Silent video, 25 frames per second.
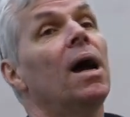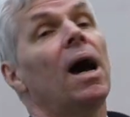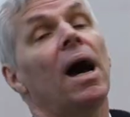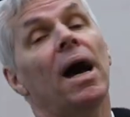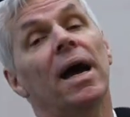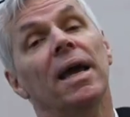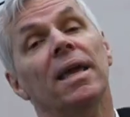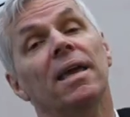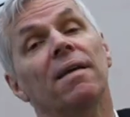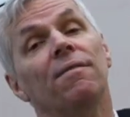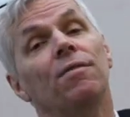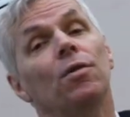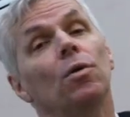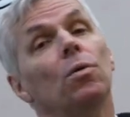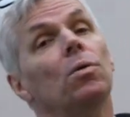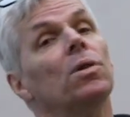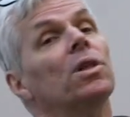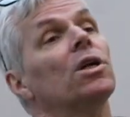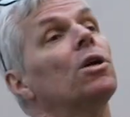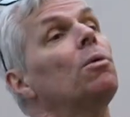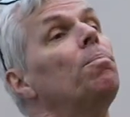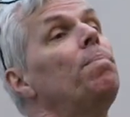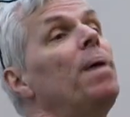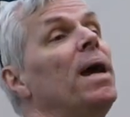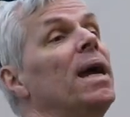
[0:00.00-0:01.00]
I give you a
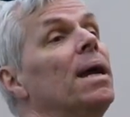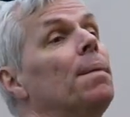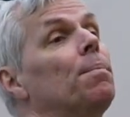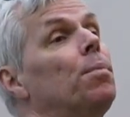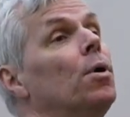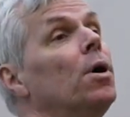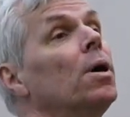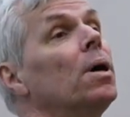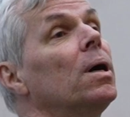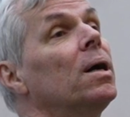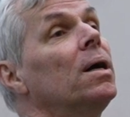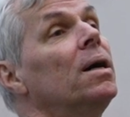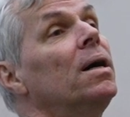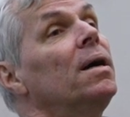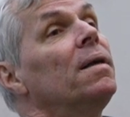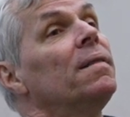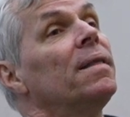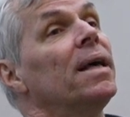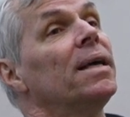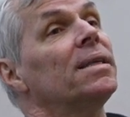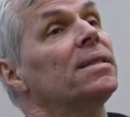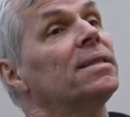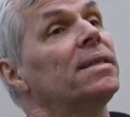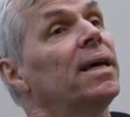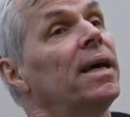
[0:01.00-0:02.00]
little bank book
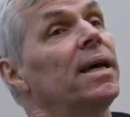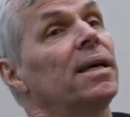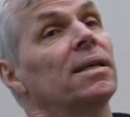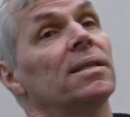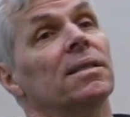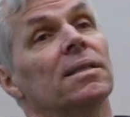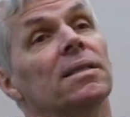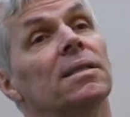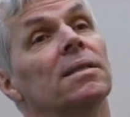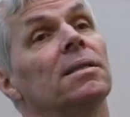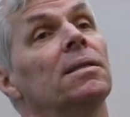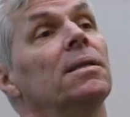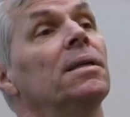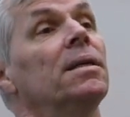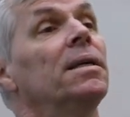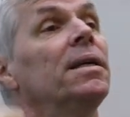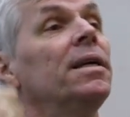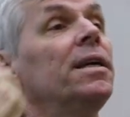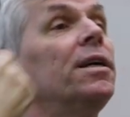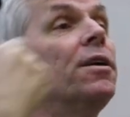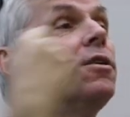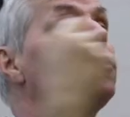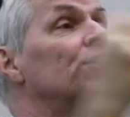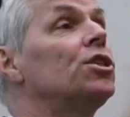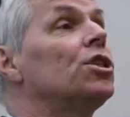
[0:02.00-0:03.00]
that says,
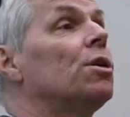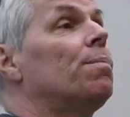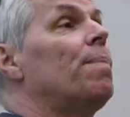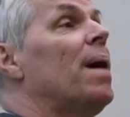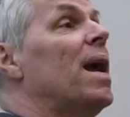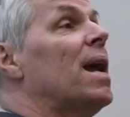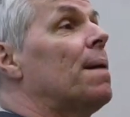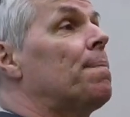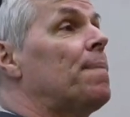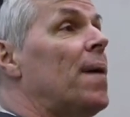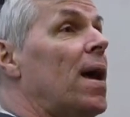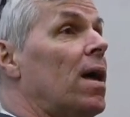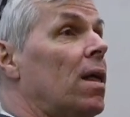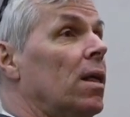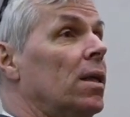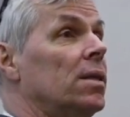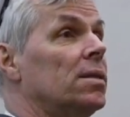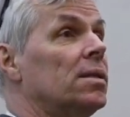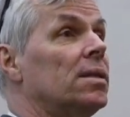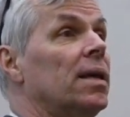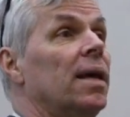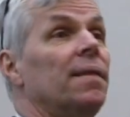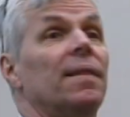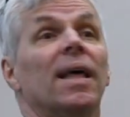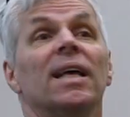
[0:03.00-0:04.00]
here's your bank
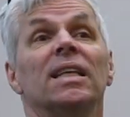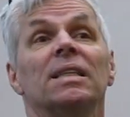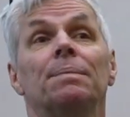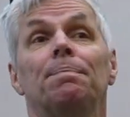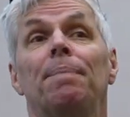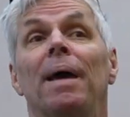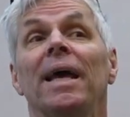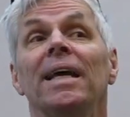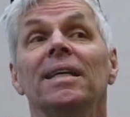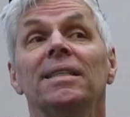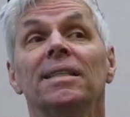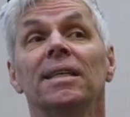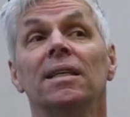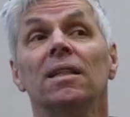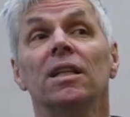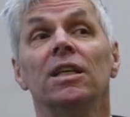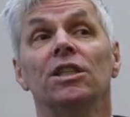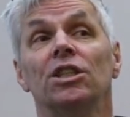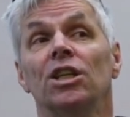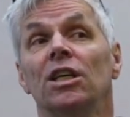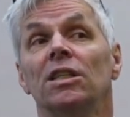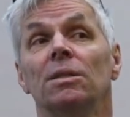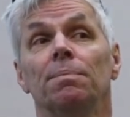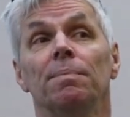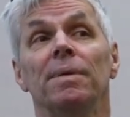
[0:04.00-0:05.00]
balance. And that's basically
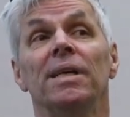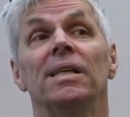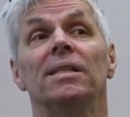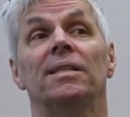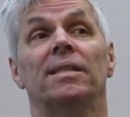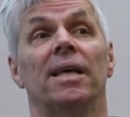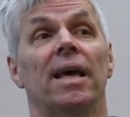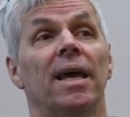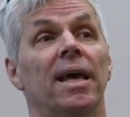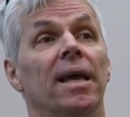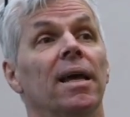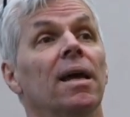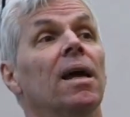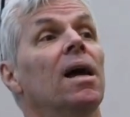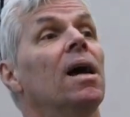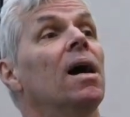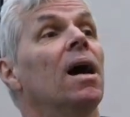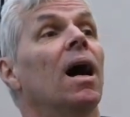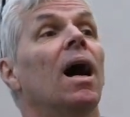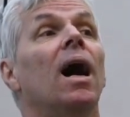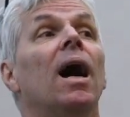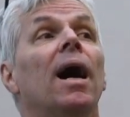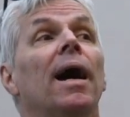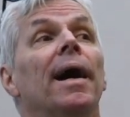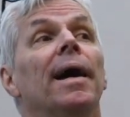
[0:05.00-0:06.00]
just me saying,
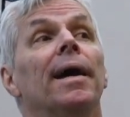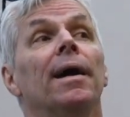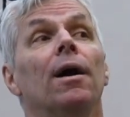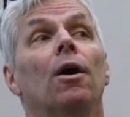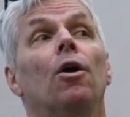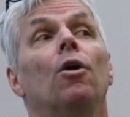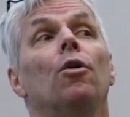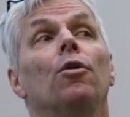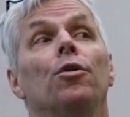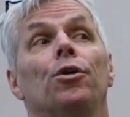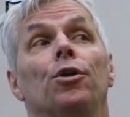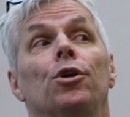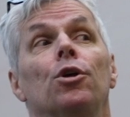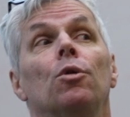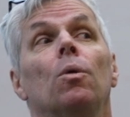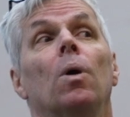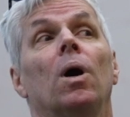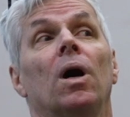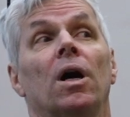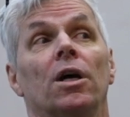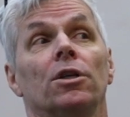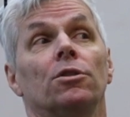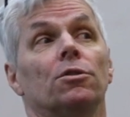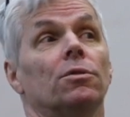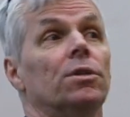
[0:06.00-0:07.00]
I owe you
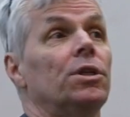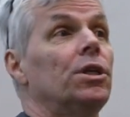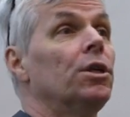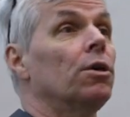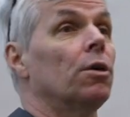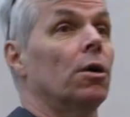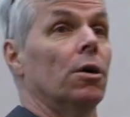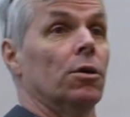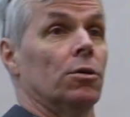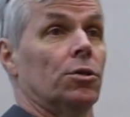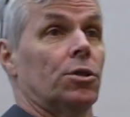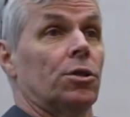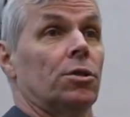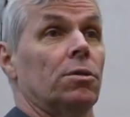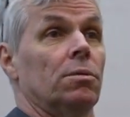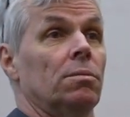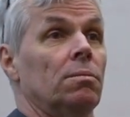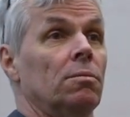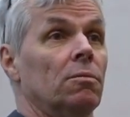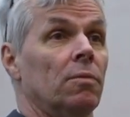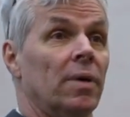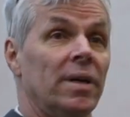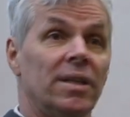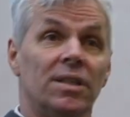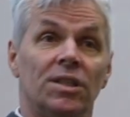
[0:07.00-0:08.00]
100 euros.
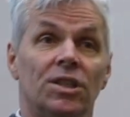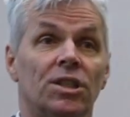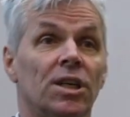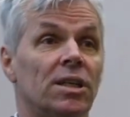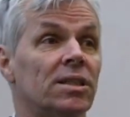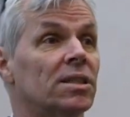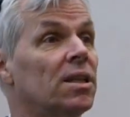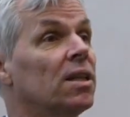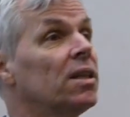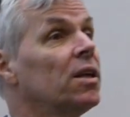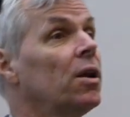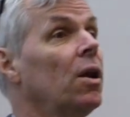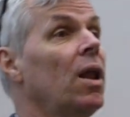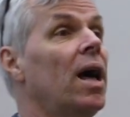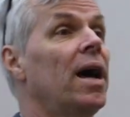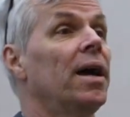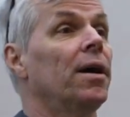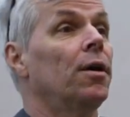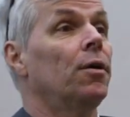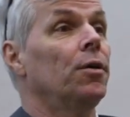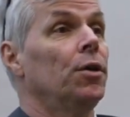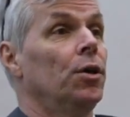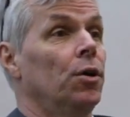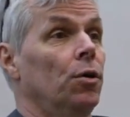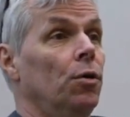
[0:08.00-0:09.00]
It's just a little
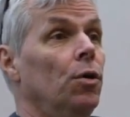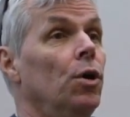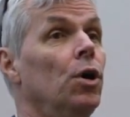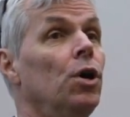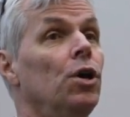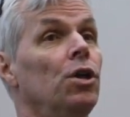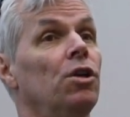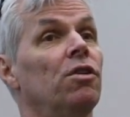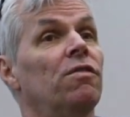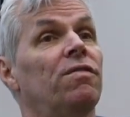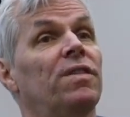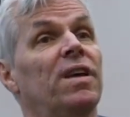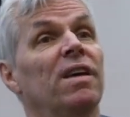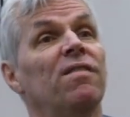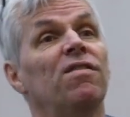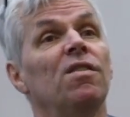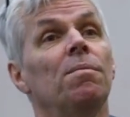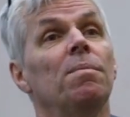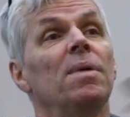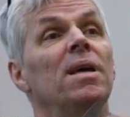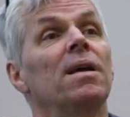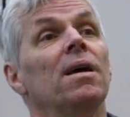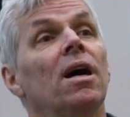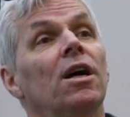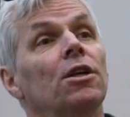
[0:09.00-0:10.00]
IOU. You've
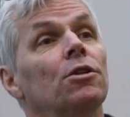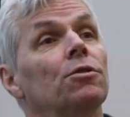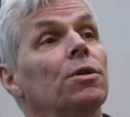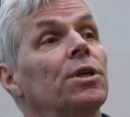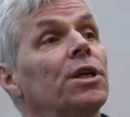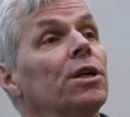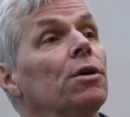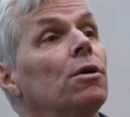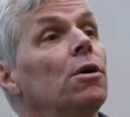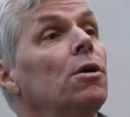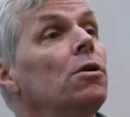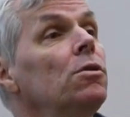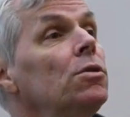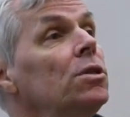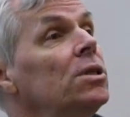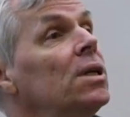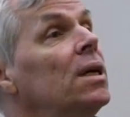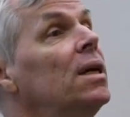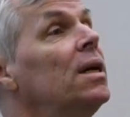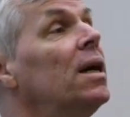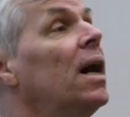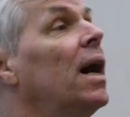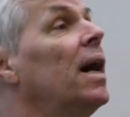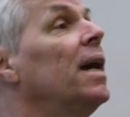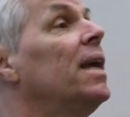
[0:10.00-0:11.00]
given me 100 euros,
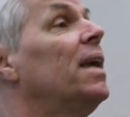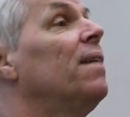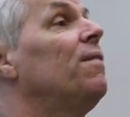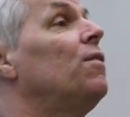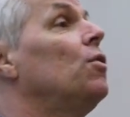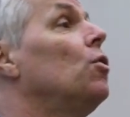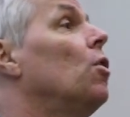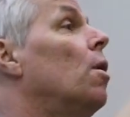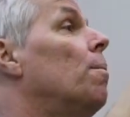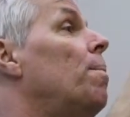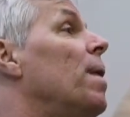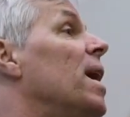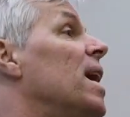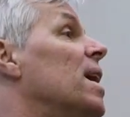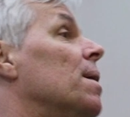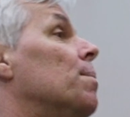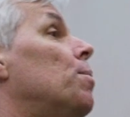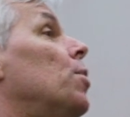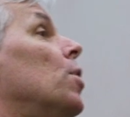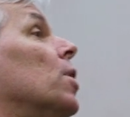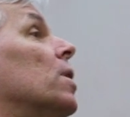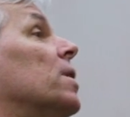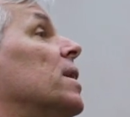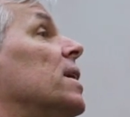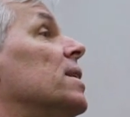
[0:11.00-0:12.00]
I give you a bank
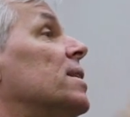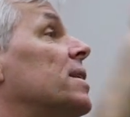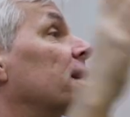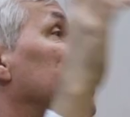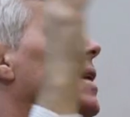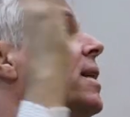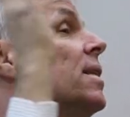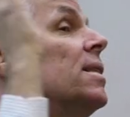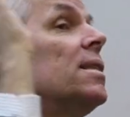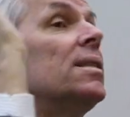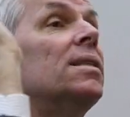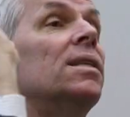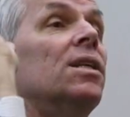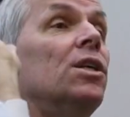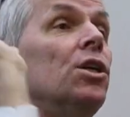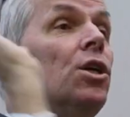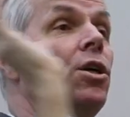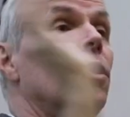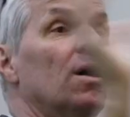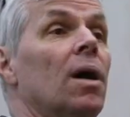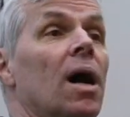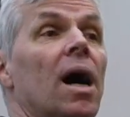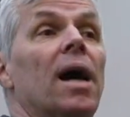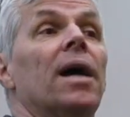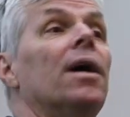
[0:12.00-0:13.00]
book that says,
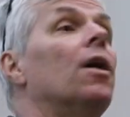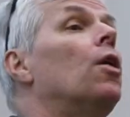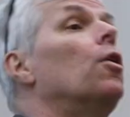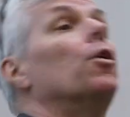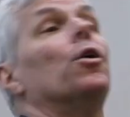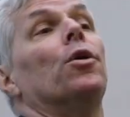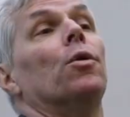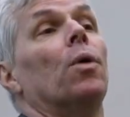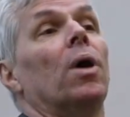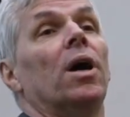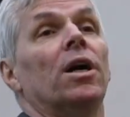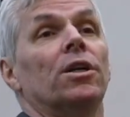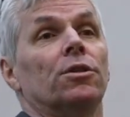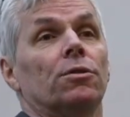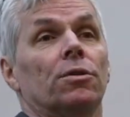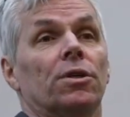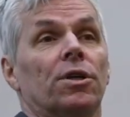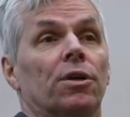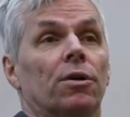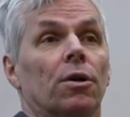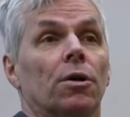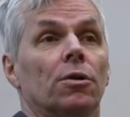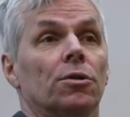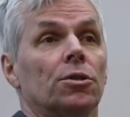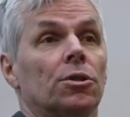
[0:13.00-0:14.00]
I owe you 100
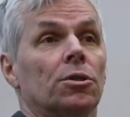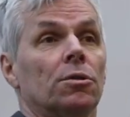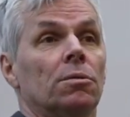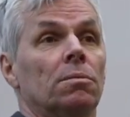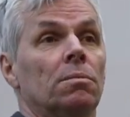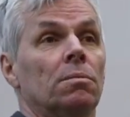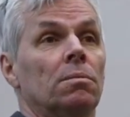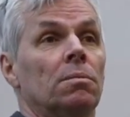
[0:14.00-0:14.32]
euros.